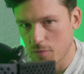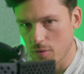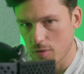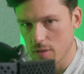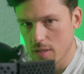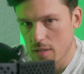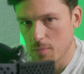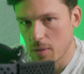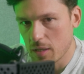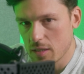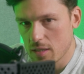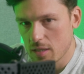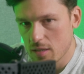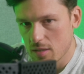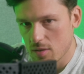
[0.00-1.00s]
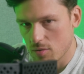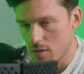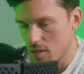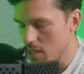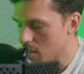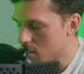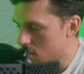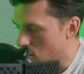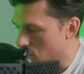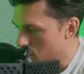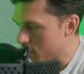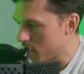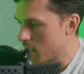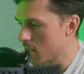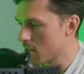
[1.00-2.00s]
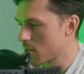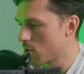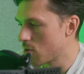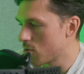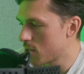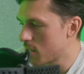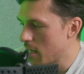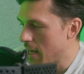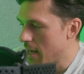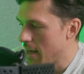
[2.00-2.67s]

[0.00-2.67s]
for grid stability, so the DSOs, TSOs,